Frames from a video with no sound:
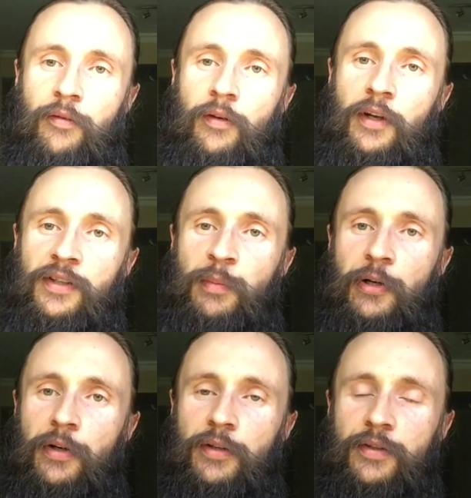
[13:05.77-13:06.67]

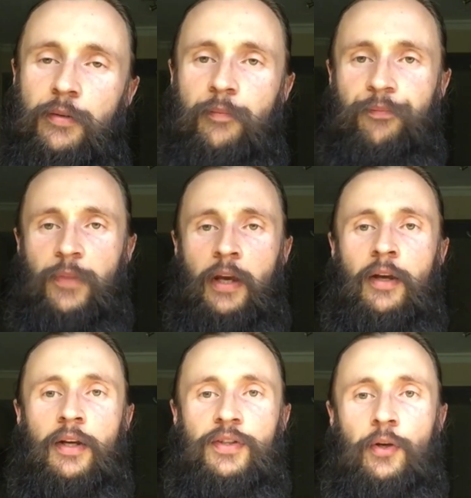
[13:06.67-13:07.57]
experience.
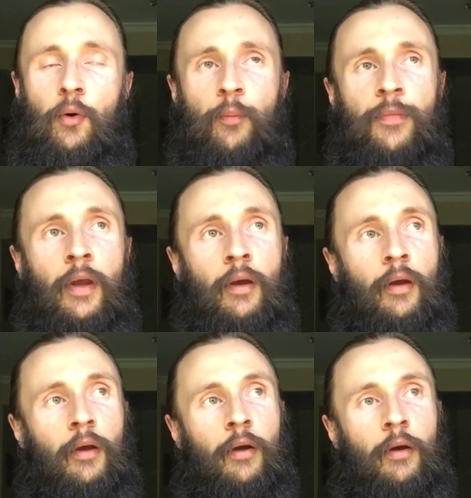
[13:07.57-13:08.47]
So
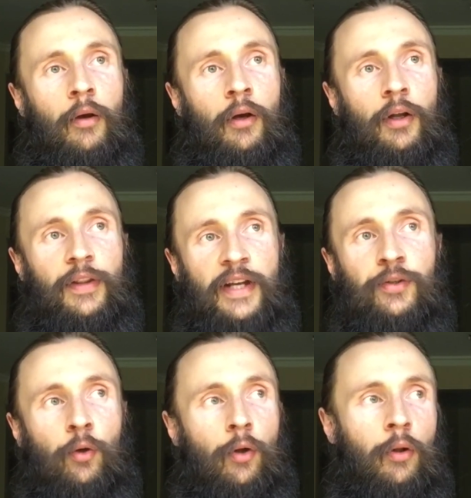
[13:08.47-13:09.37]

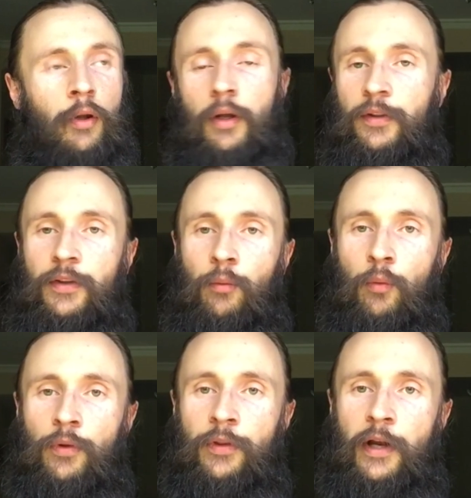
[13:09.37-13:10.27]
that's all
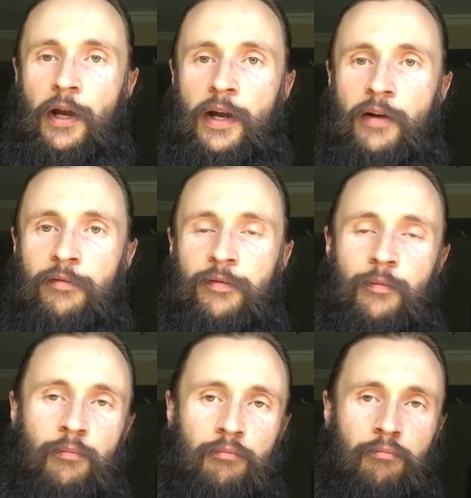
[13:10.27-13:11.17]
that I have.
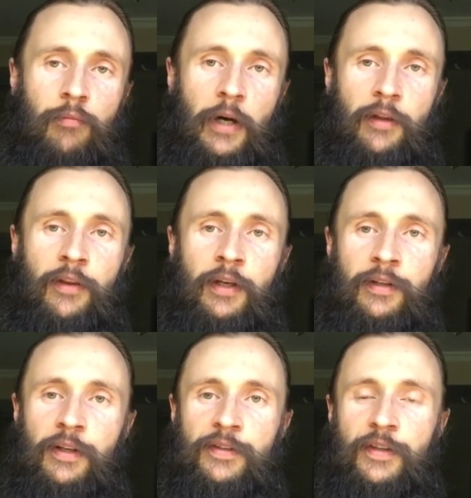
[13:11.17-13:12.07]
I think
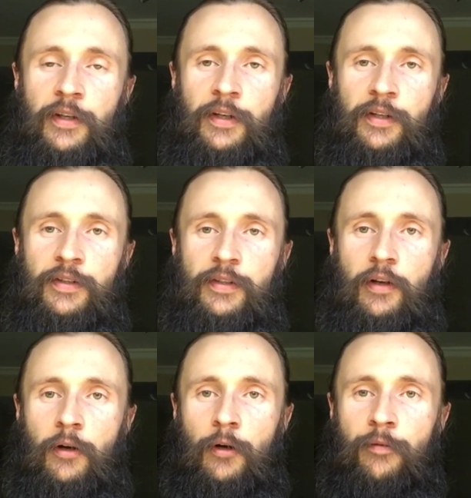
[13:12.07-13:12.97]
these techniques
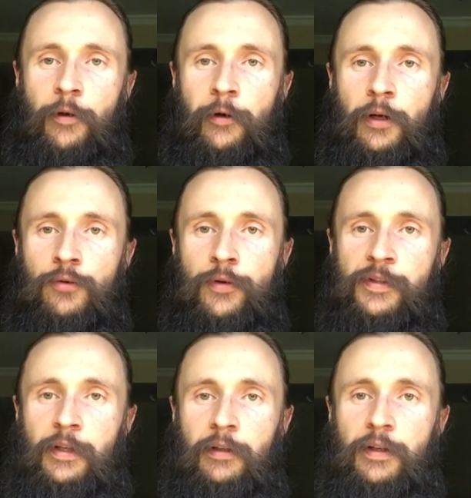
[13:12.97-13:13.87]
are very
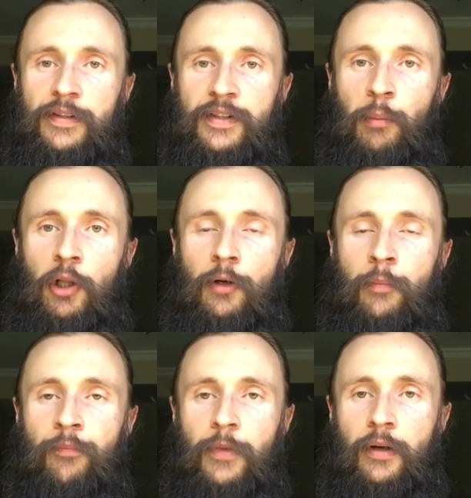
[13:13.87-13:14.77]
interestingly similar.
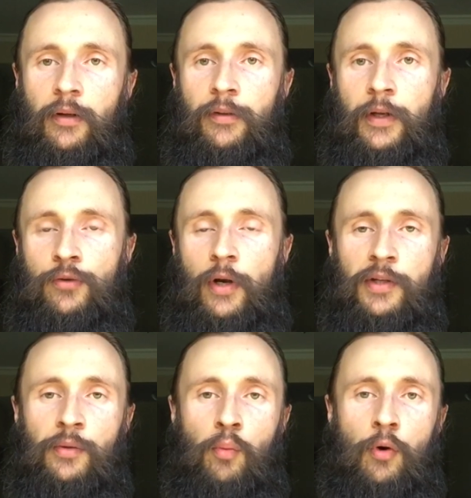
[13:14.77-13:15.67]
They try
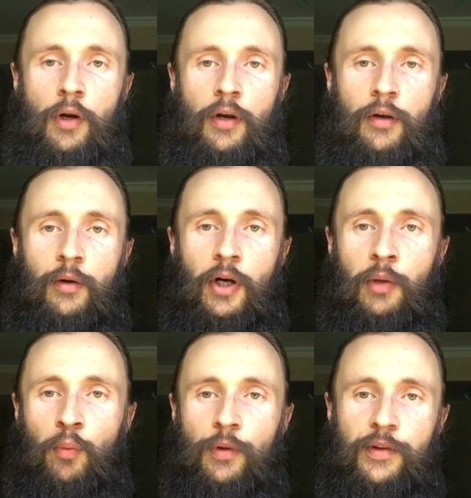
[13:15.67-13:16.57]
to work
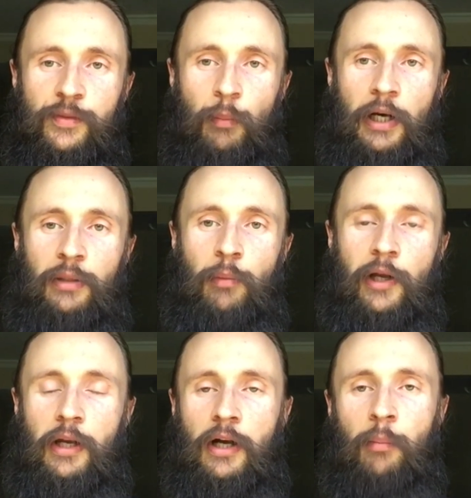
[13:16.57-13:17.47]
with this
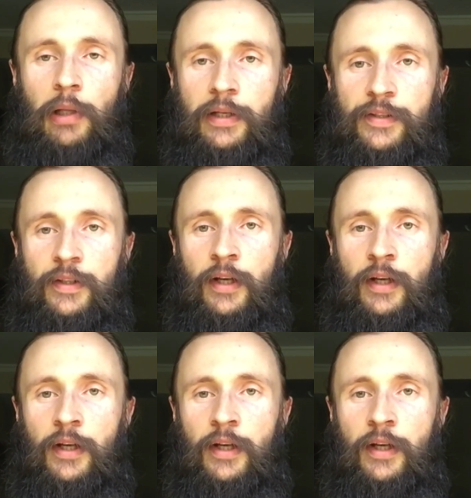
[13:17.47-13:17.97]
mind-body complex